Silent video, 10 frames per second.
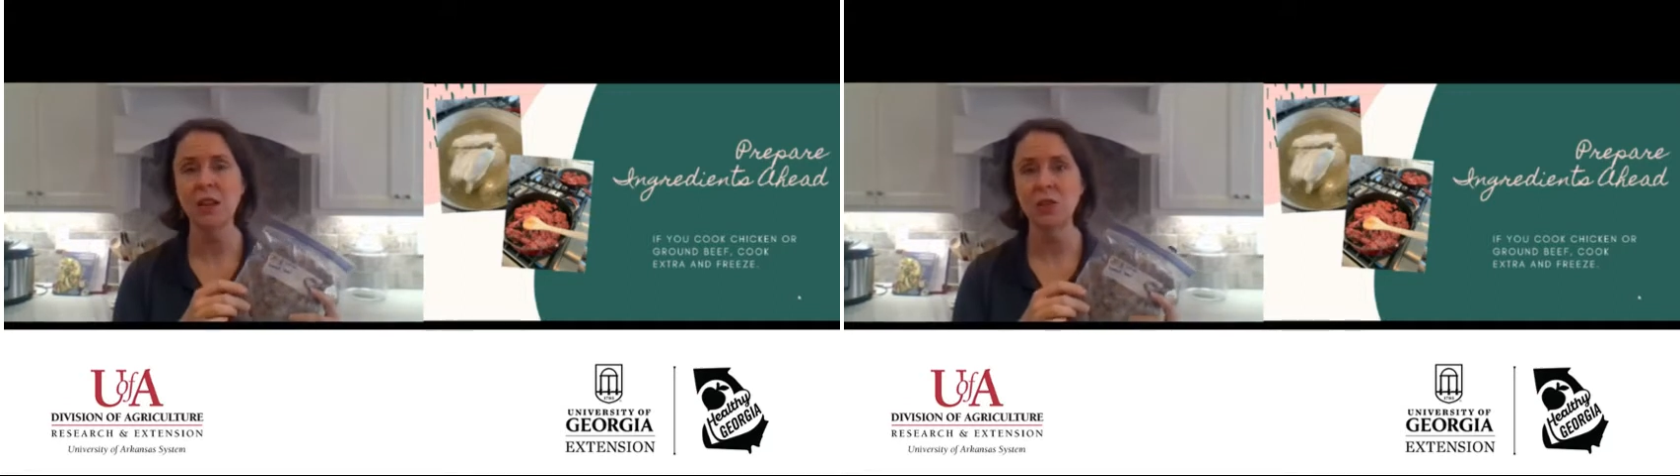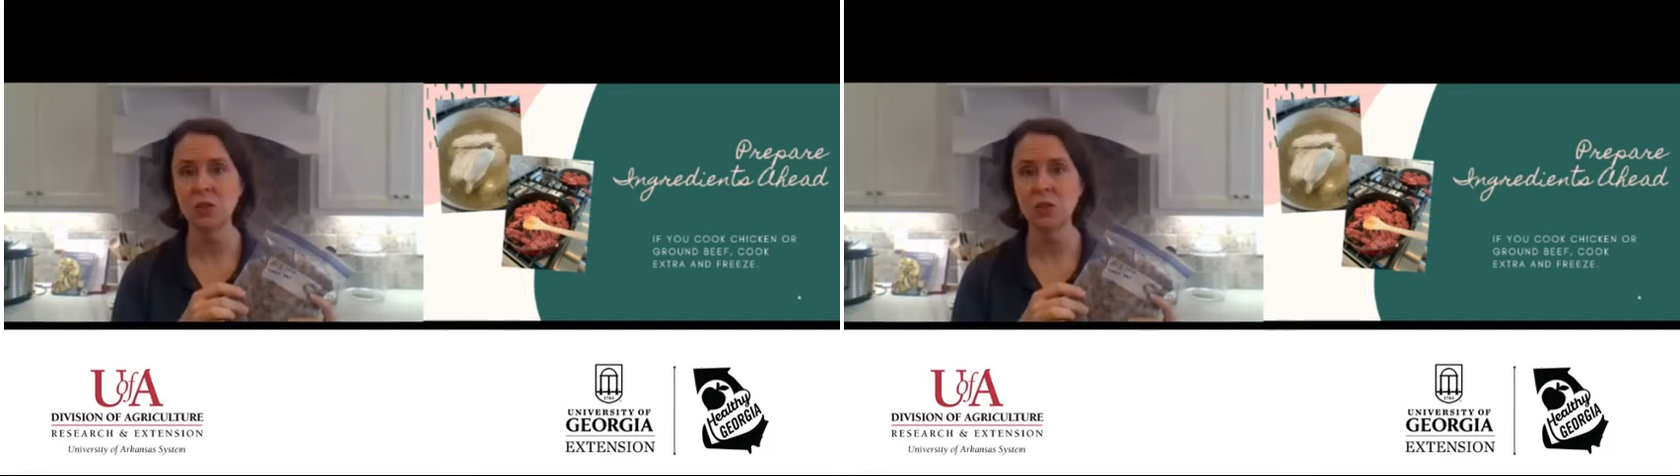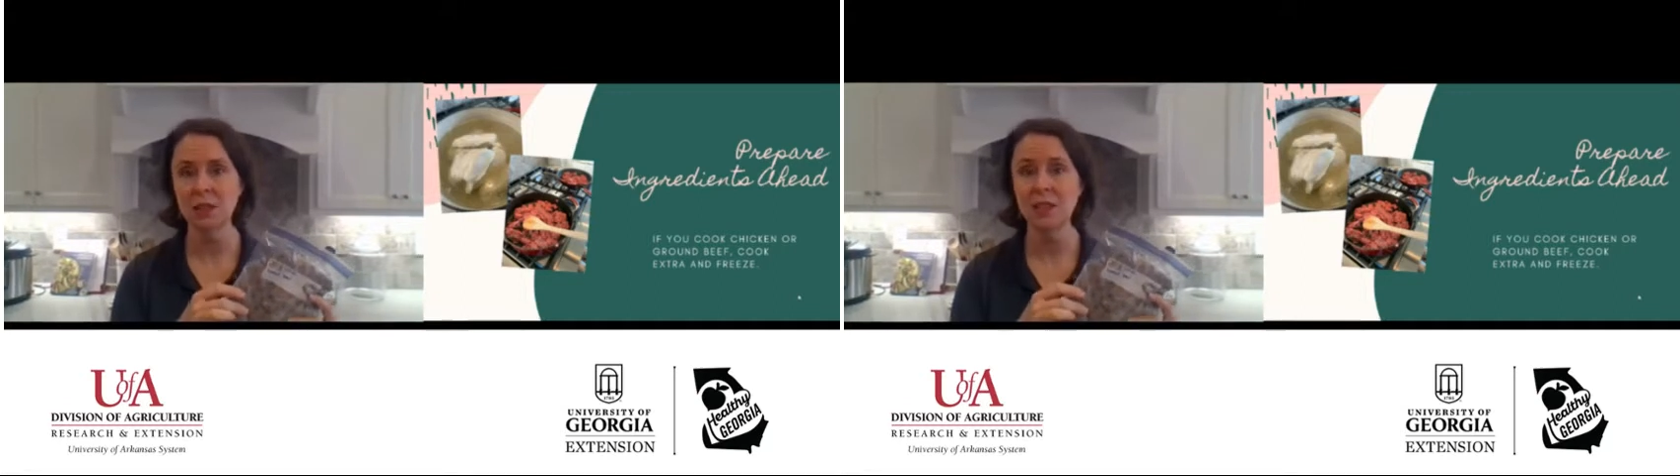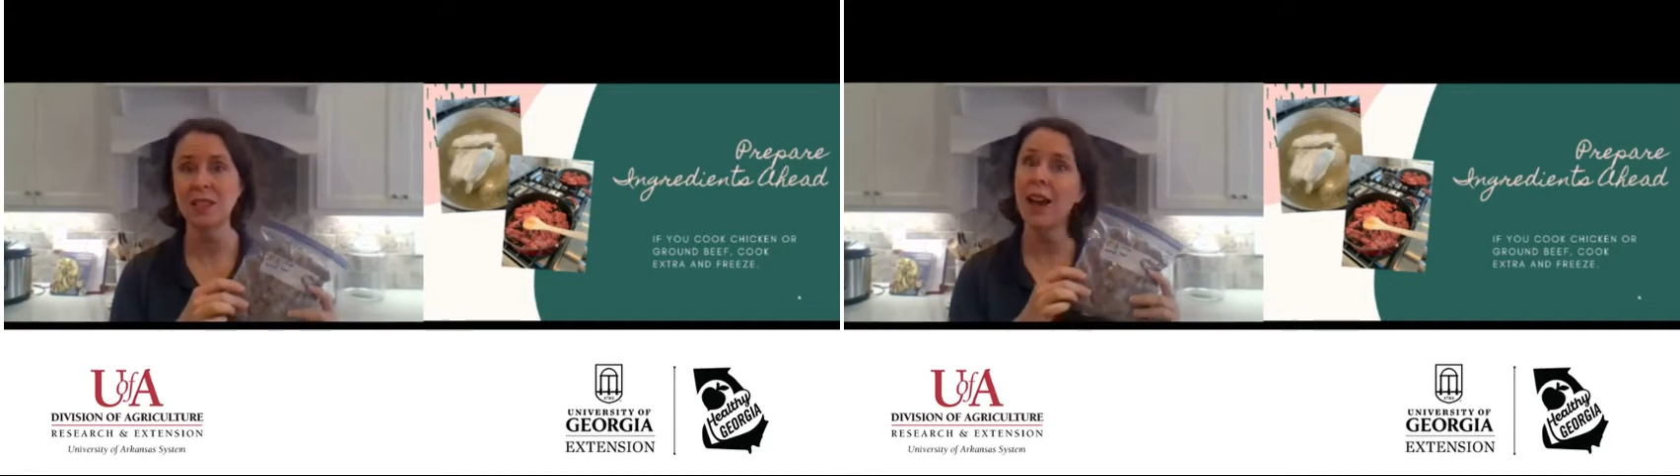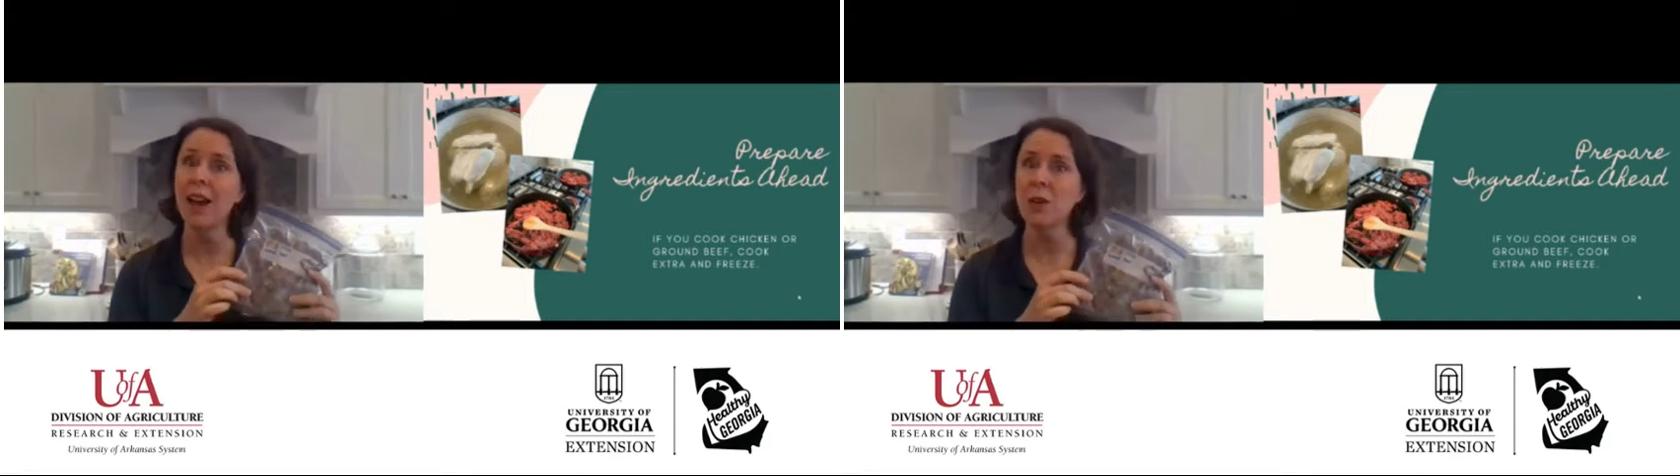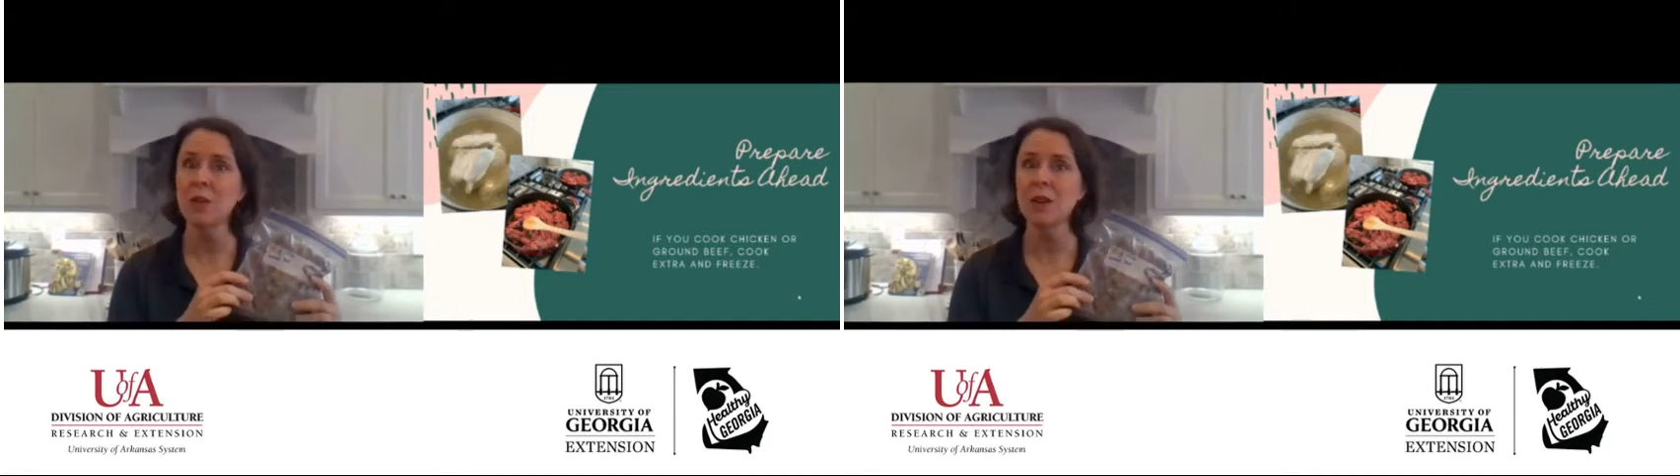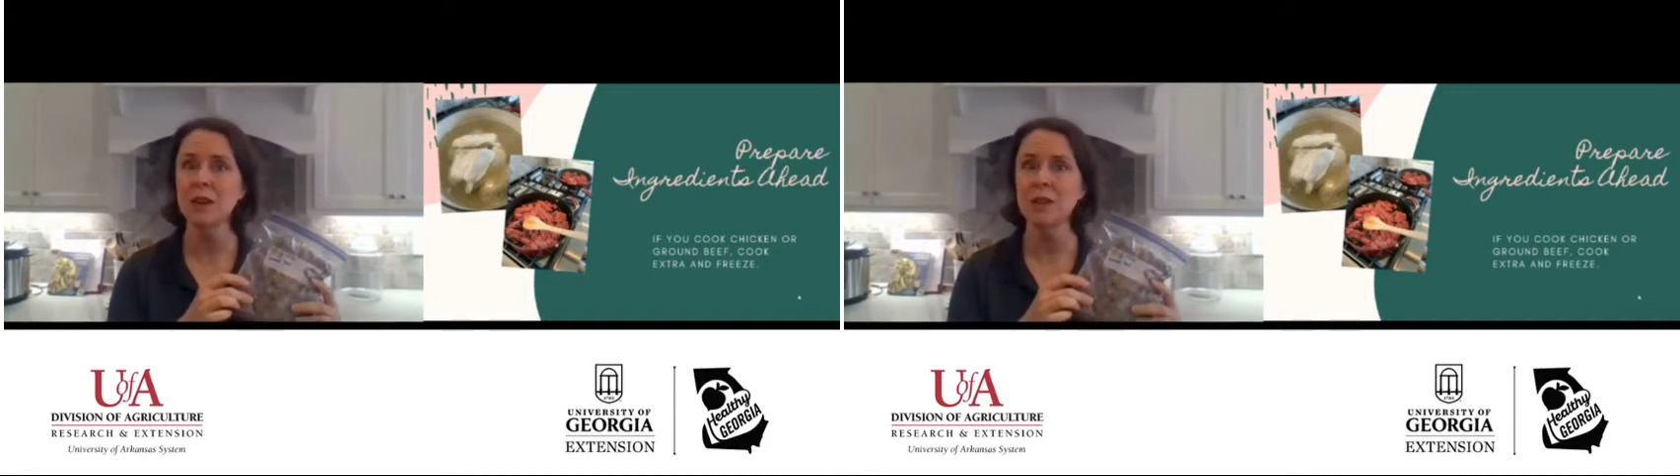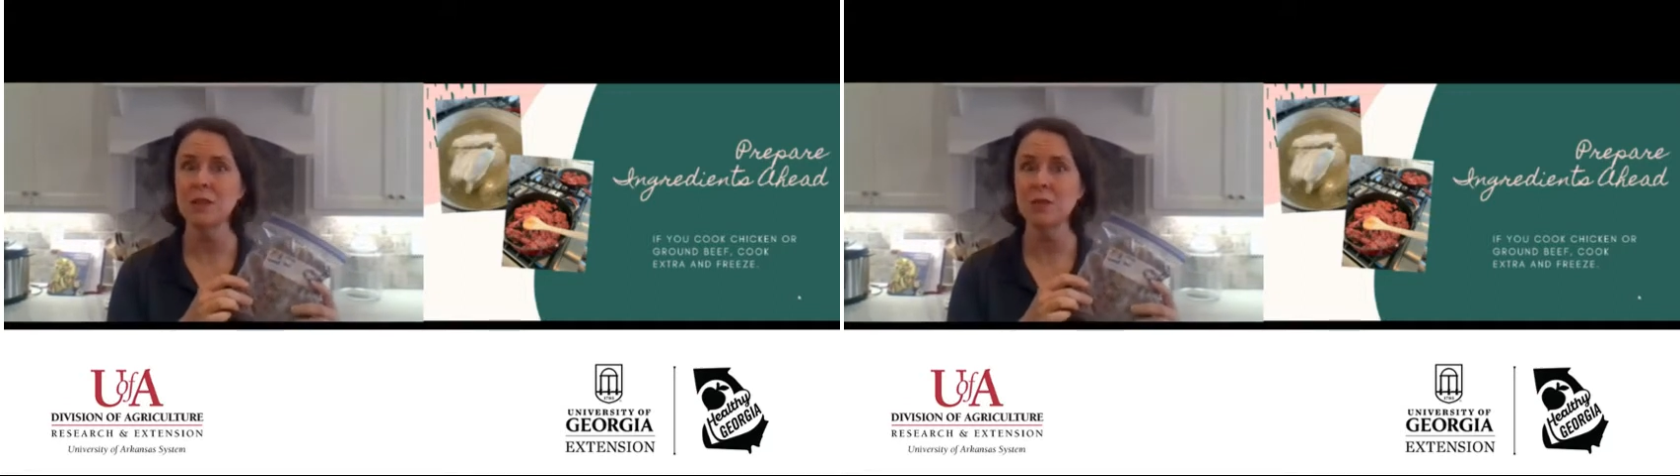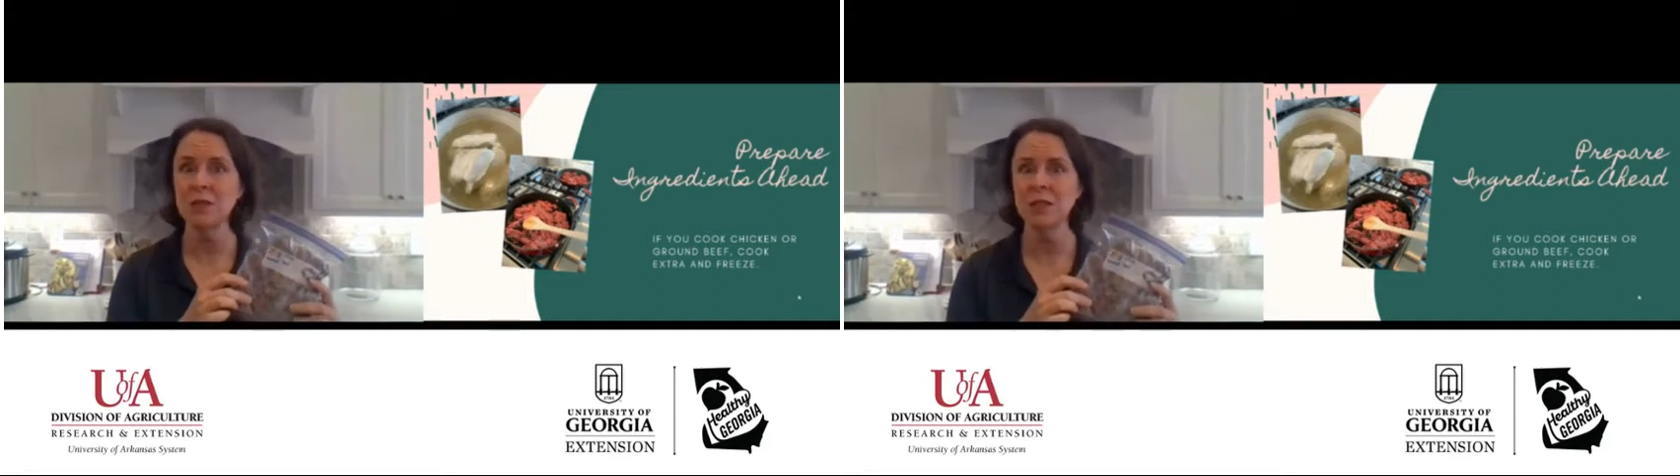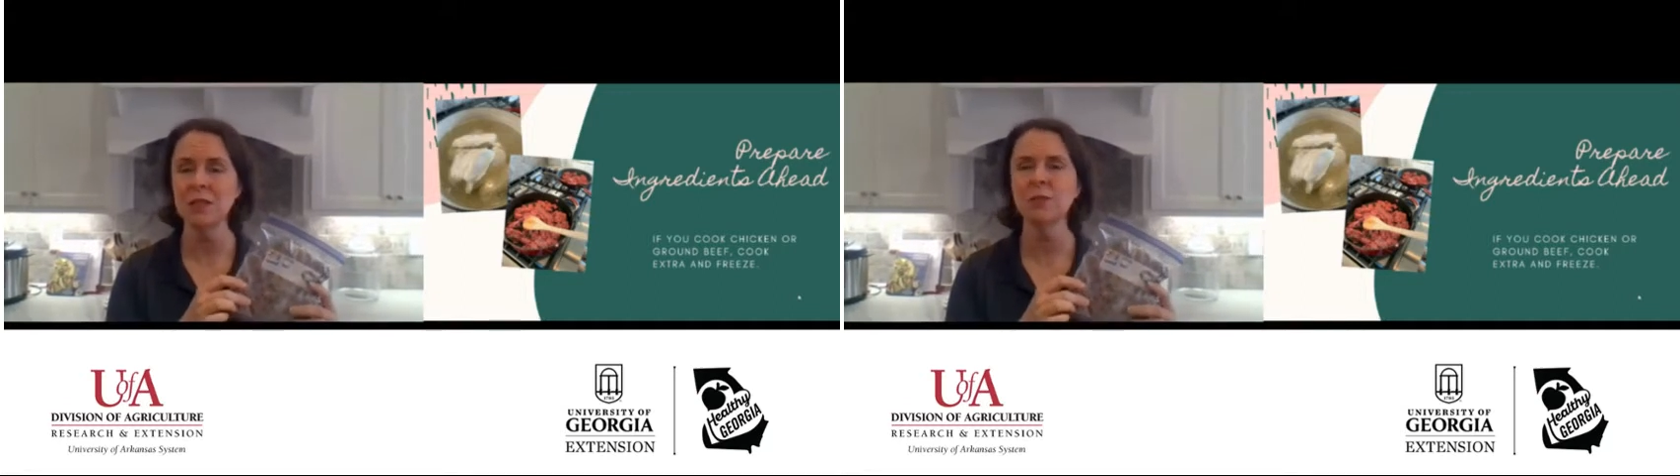and use it. Tonight we're going to use
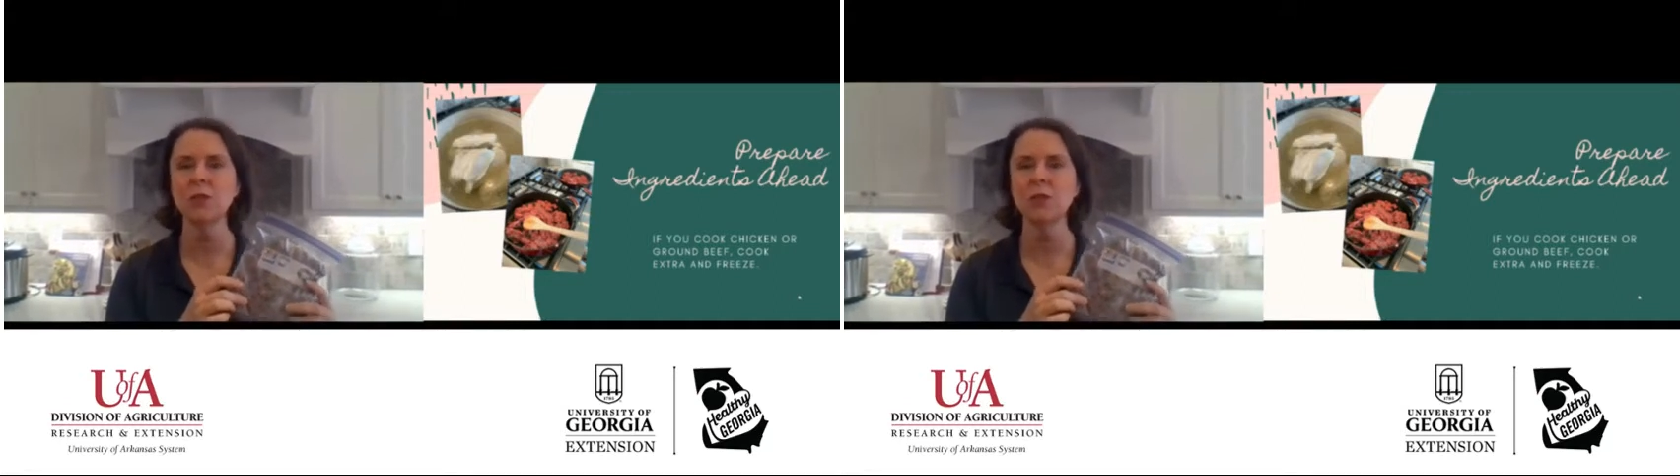this